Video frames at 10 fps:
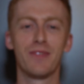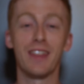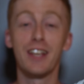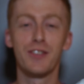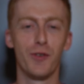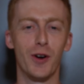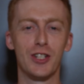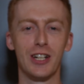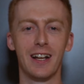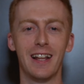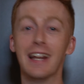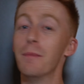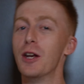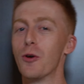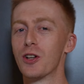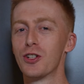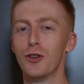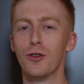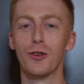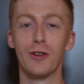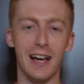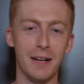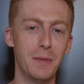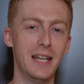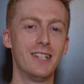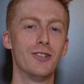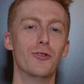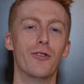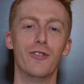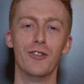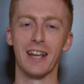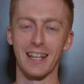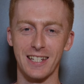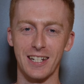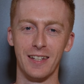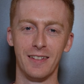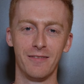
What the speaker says: Thanks for watching. Let me know what shoe you'd like me to review next.